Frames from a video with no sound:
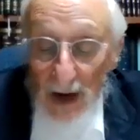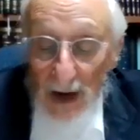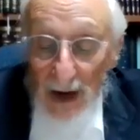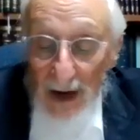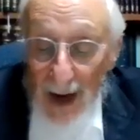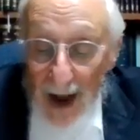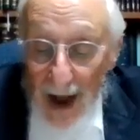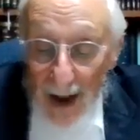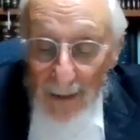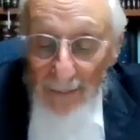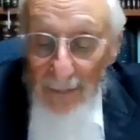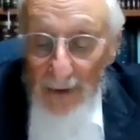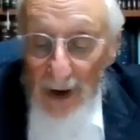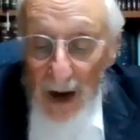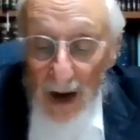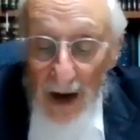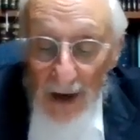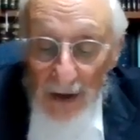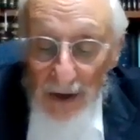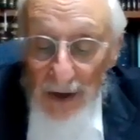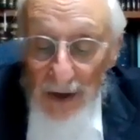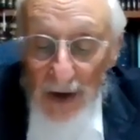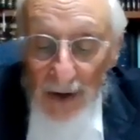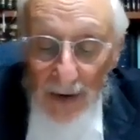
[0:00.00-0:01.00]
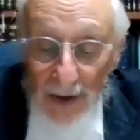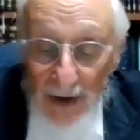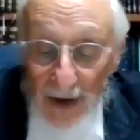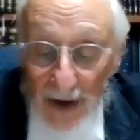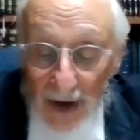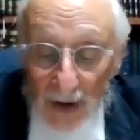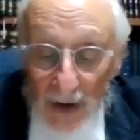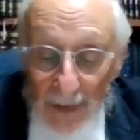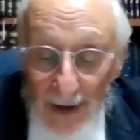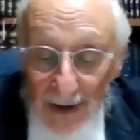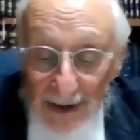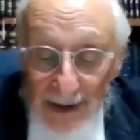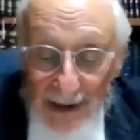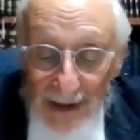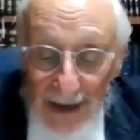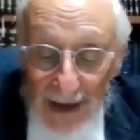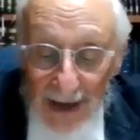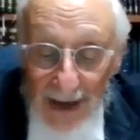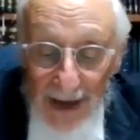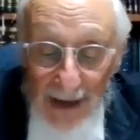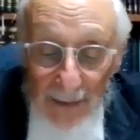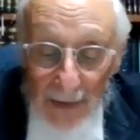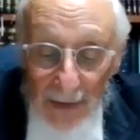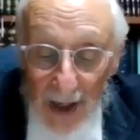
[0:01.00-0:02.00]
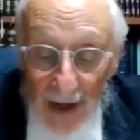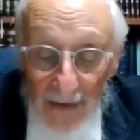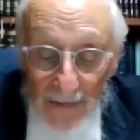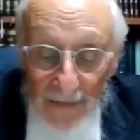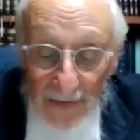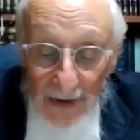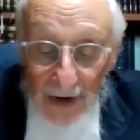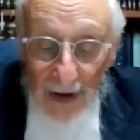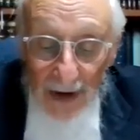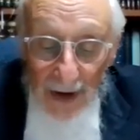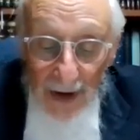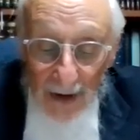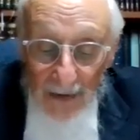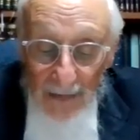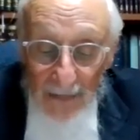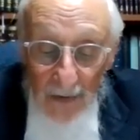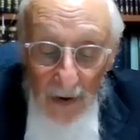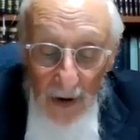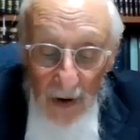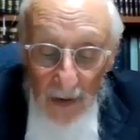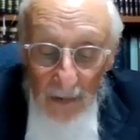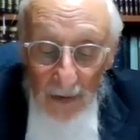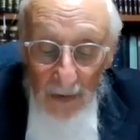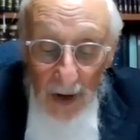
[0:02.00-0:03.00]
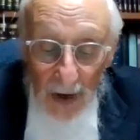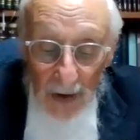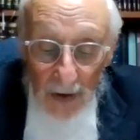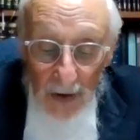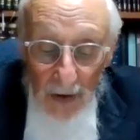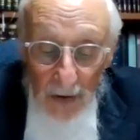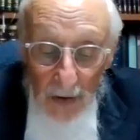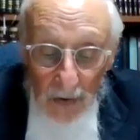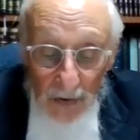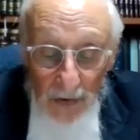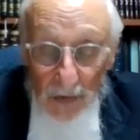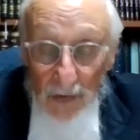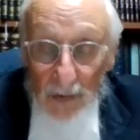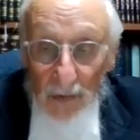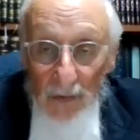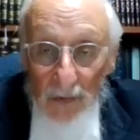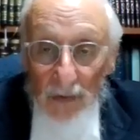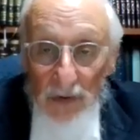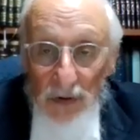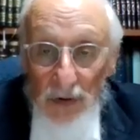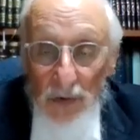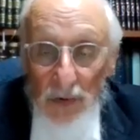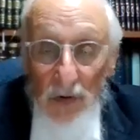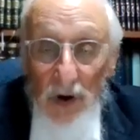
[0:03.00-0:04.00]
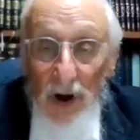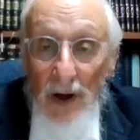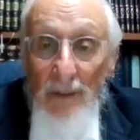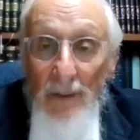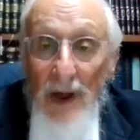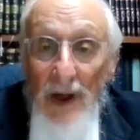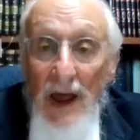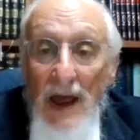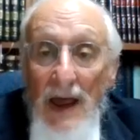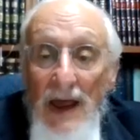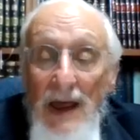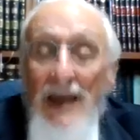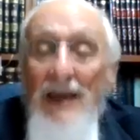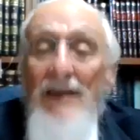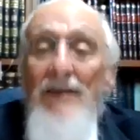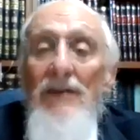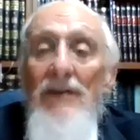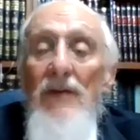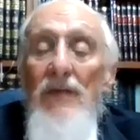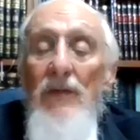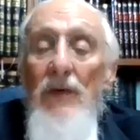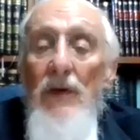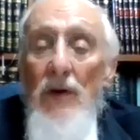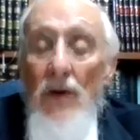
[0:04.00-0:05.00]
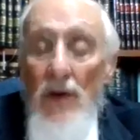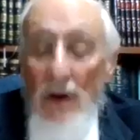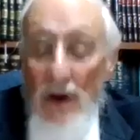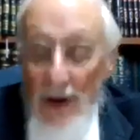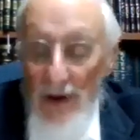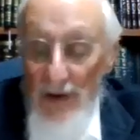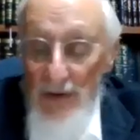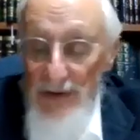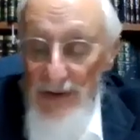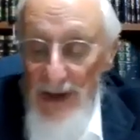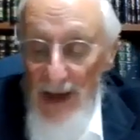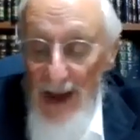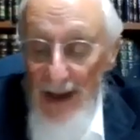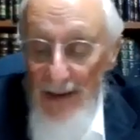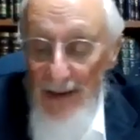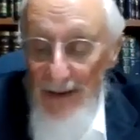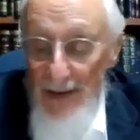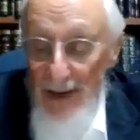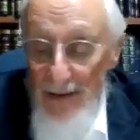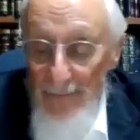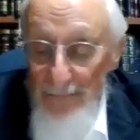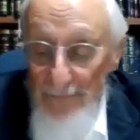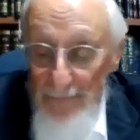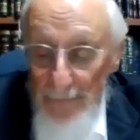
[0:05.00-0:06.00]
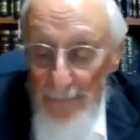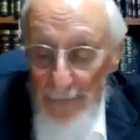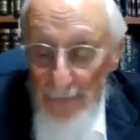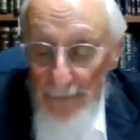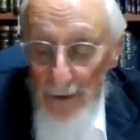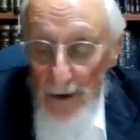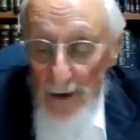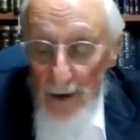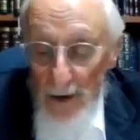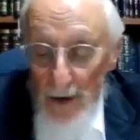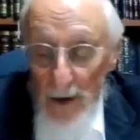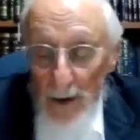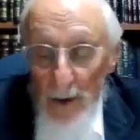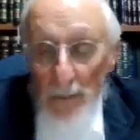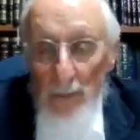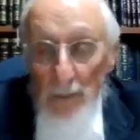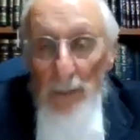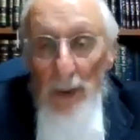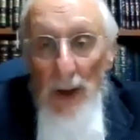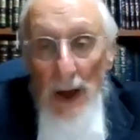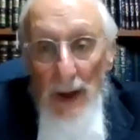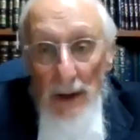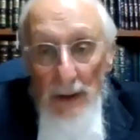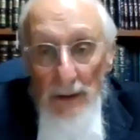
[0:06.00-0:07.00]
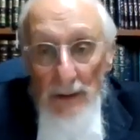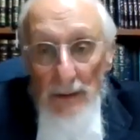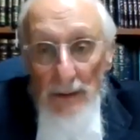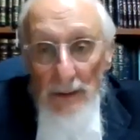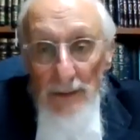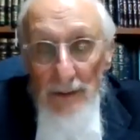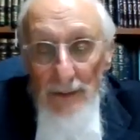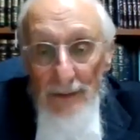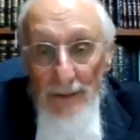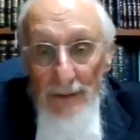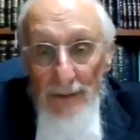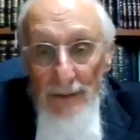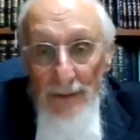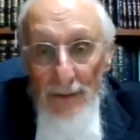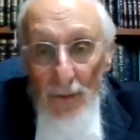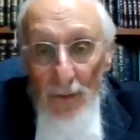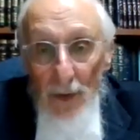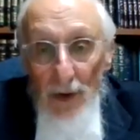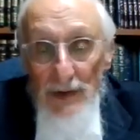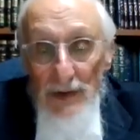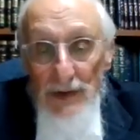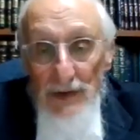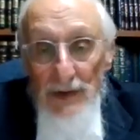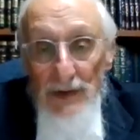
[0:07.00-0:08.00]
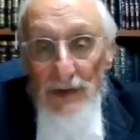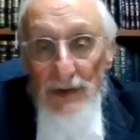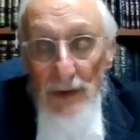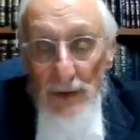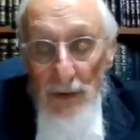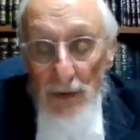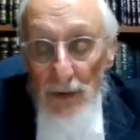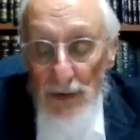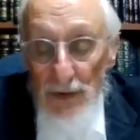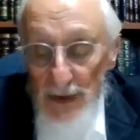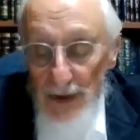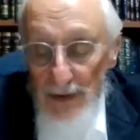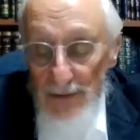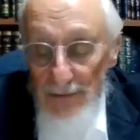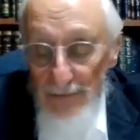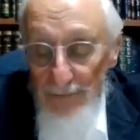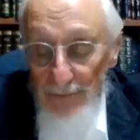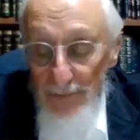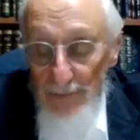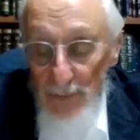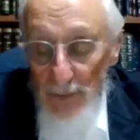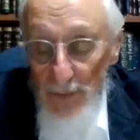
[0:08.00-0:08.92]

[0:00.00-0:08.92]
Gam kasher inenu matzlichim la'avin et hadvarim la'shuram, even if we don't understand them. But what's the solution?